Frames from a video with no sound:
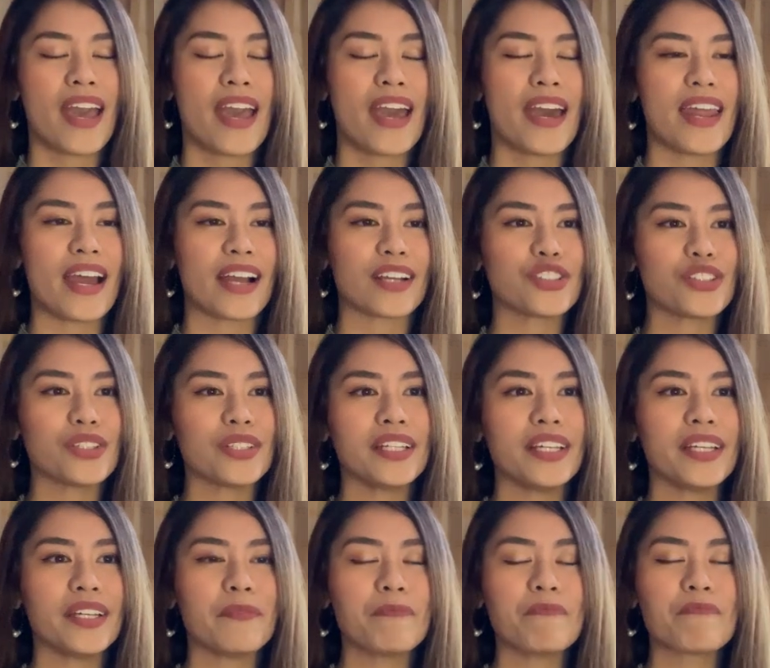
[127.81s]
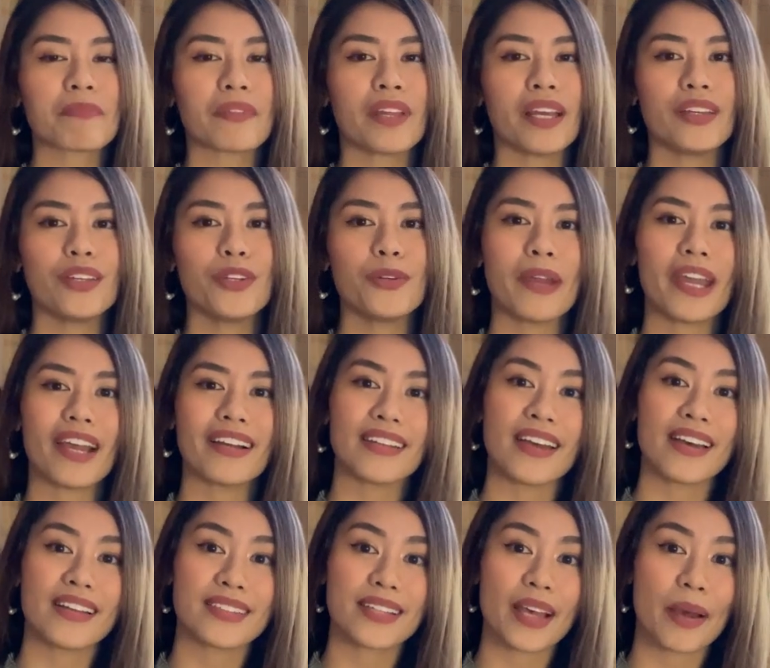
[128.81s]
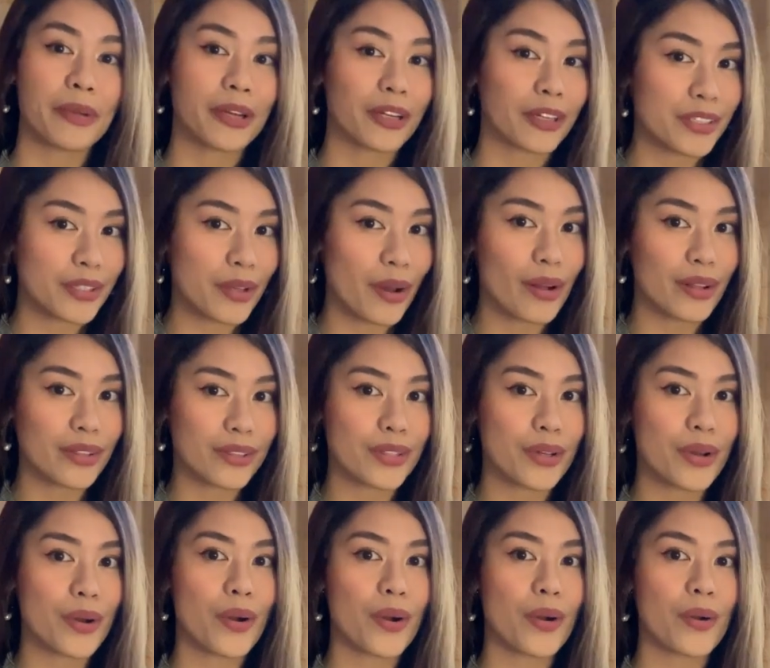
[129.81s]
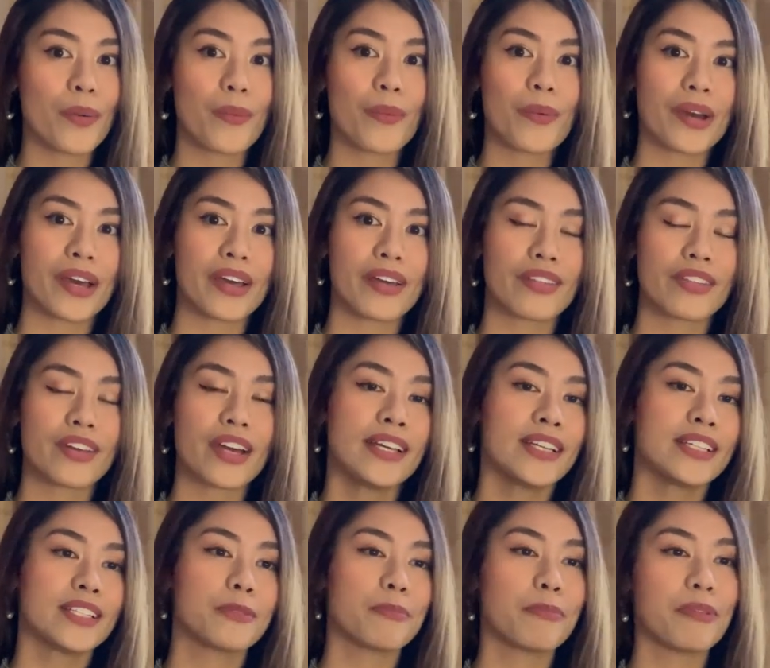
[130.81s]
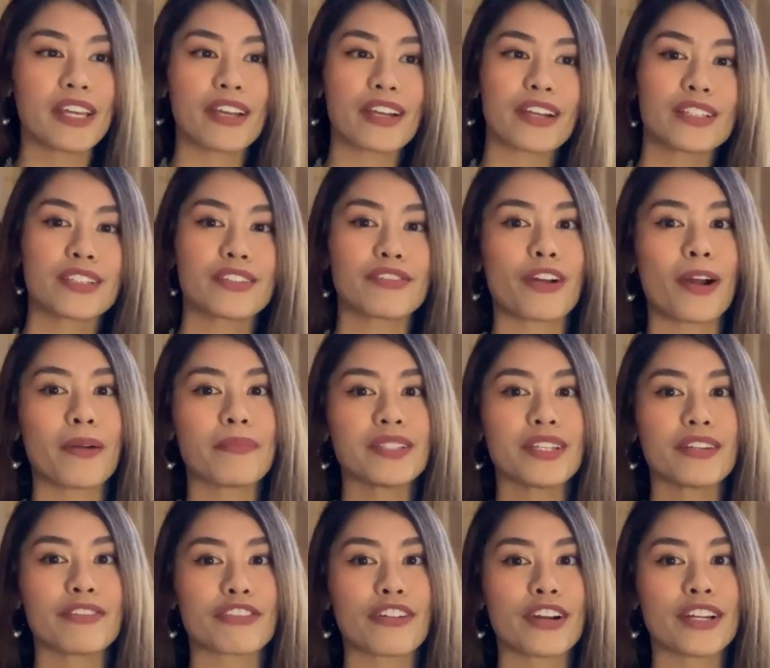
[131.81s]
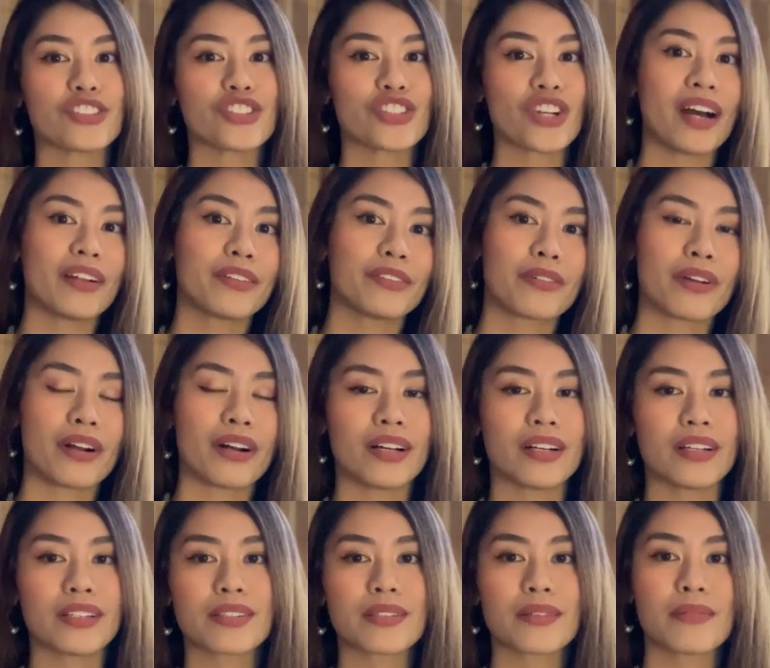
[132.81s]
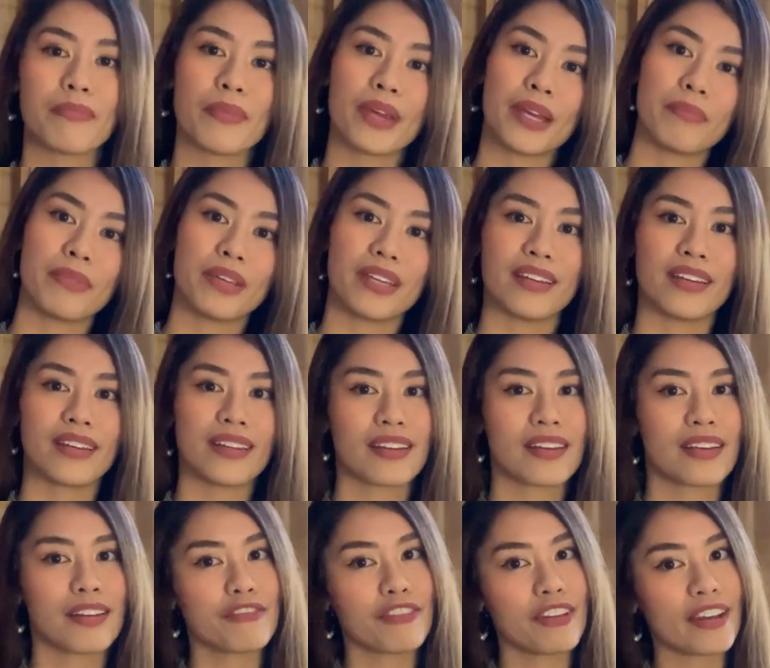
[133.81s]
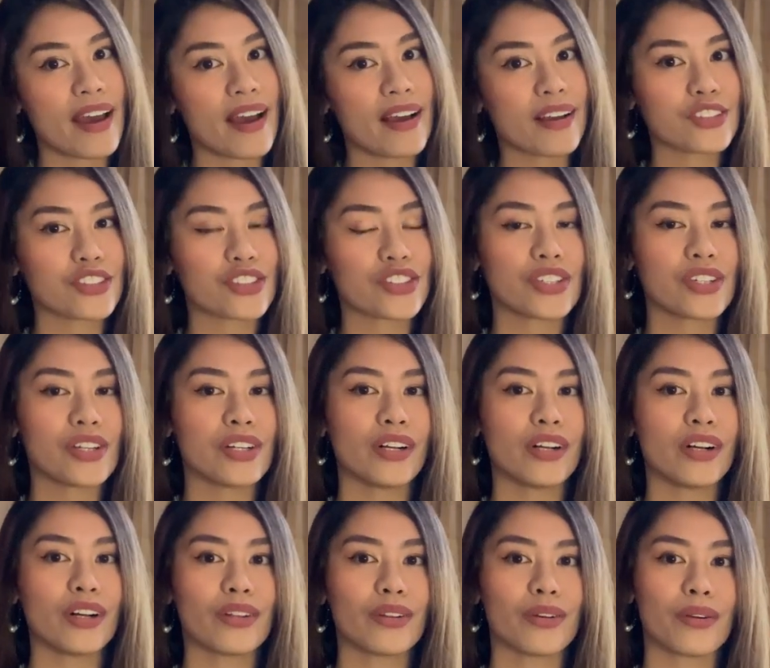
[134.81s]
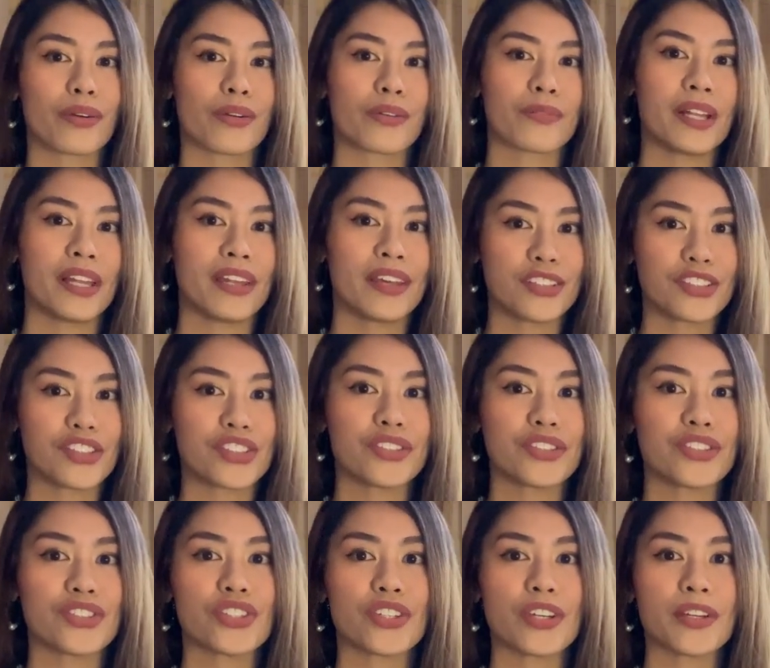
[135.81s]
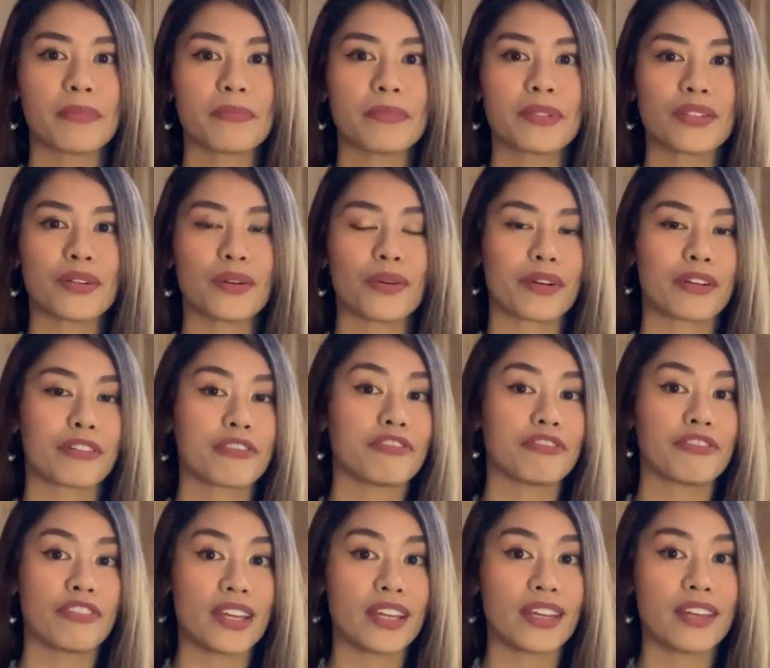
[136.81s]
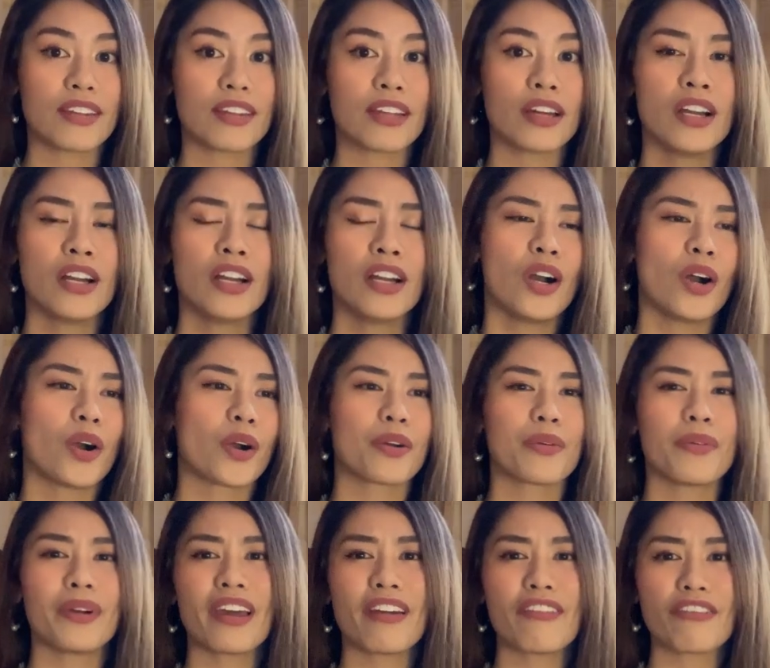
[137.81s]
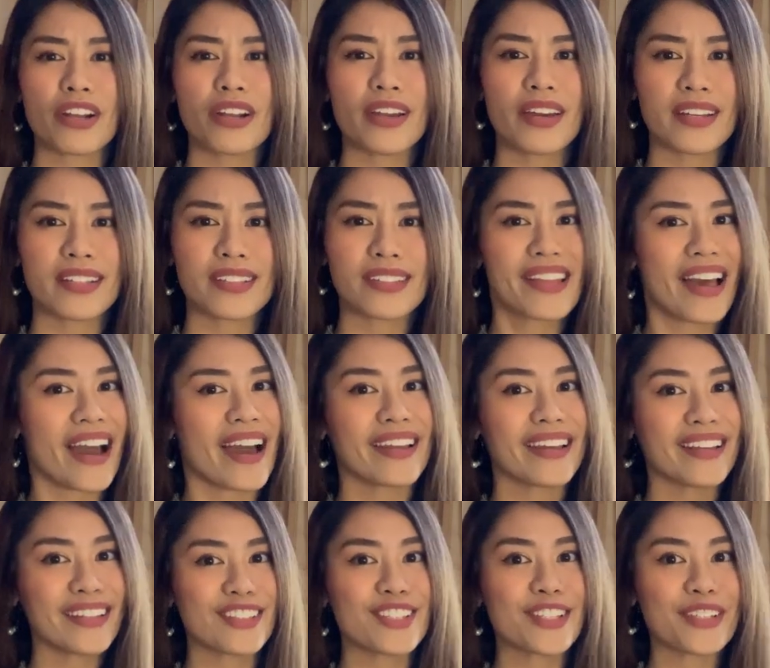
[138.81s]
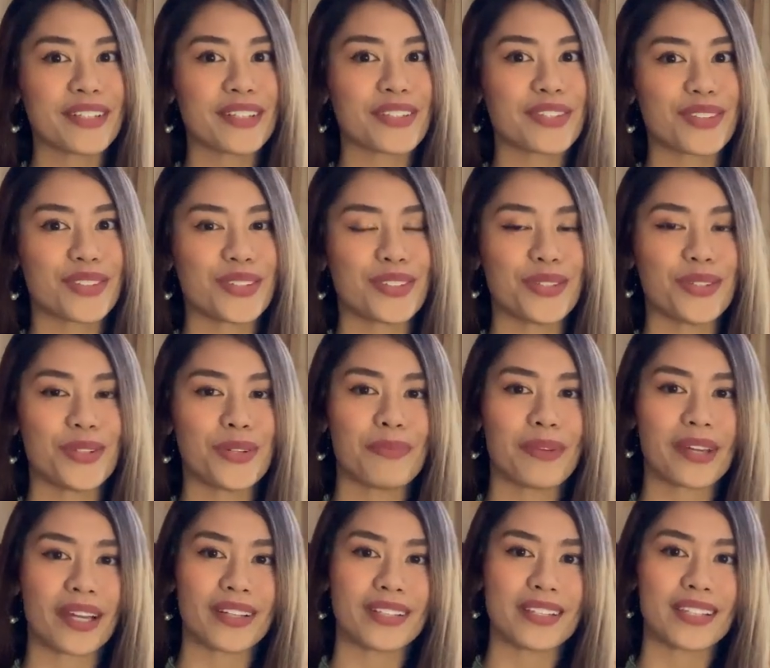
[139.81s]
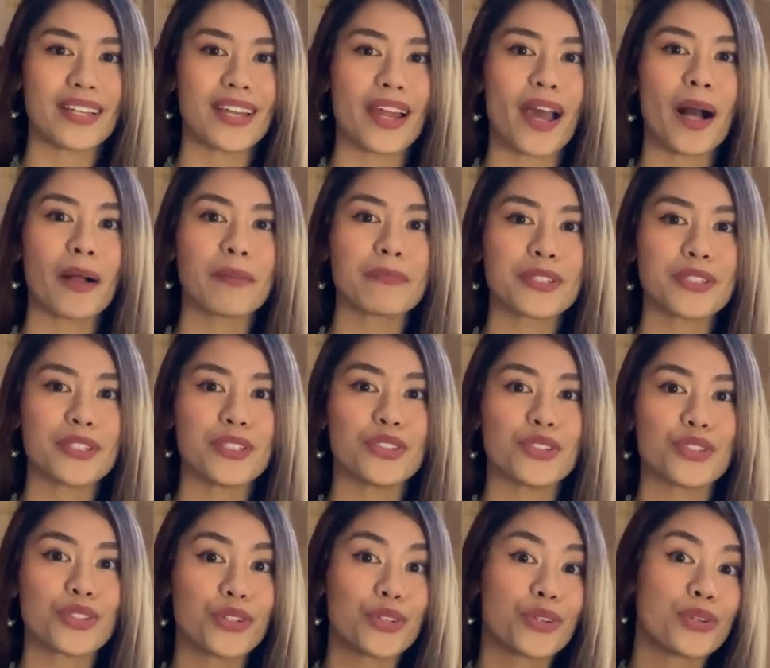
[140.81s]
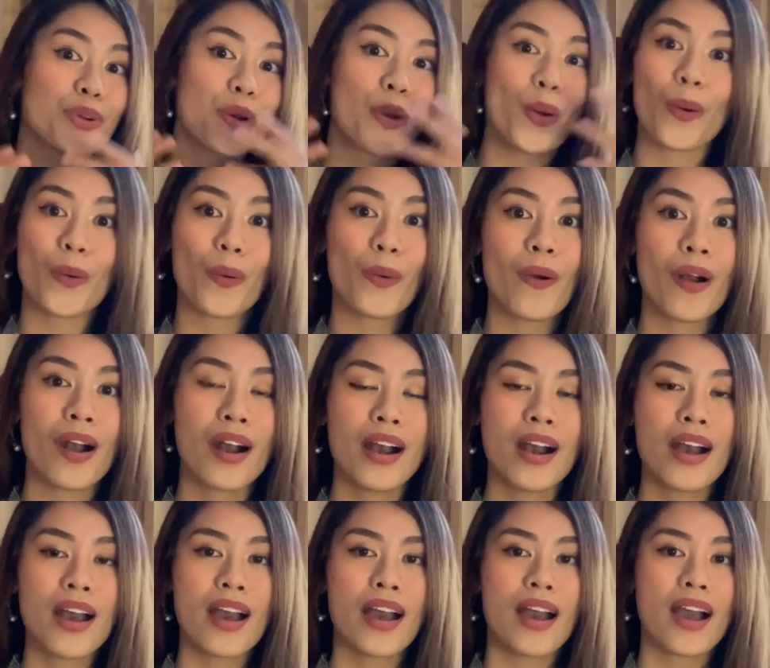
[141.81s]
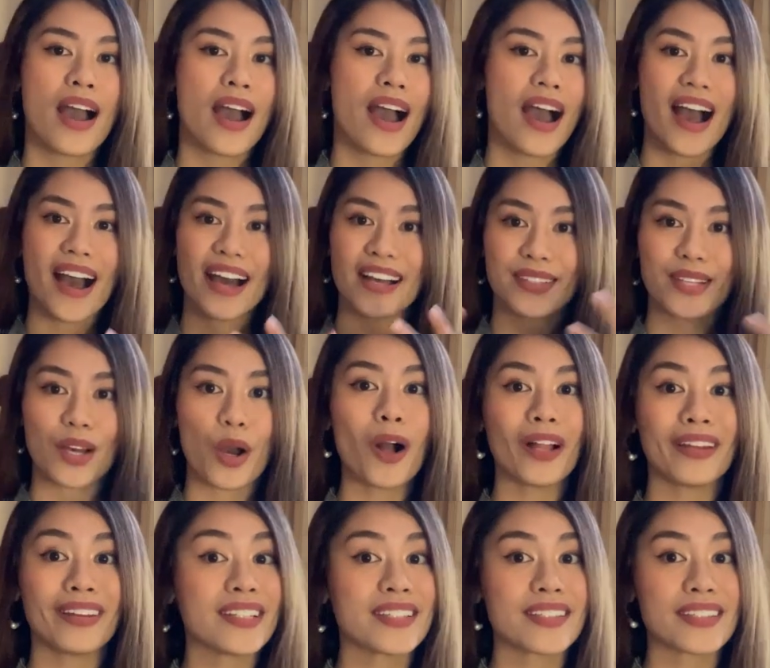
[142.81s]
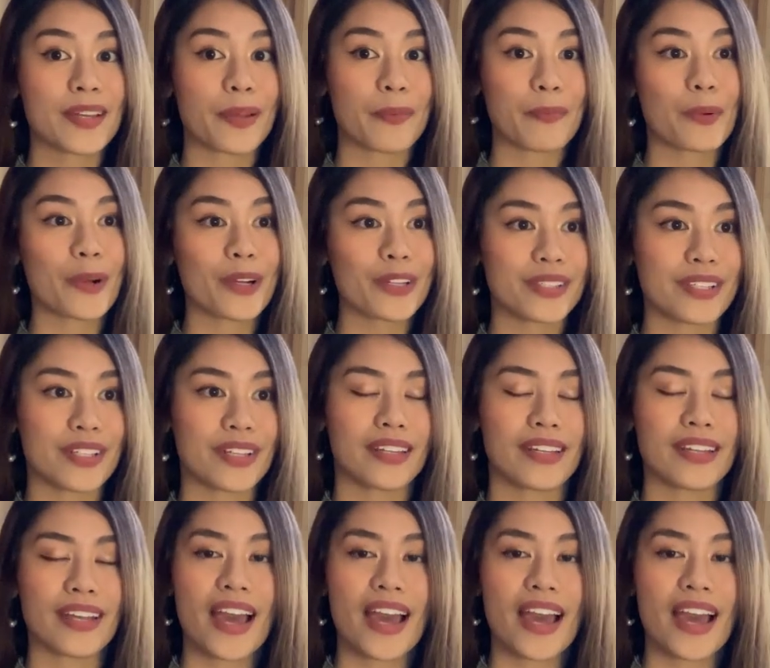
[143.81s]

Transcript: And actually, you may attend seminars also with speakers from different genres, be it financial or relationships or faith or whatever it is that interests you, because it helps you to grow as a holistic person.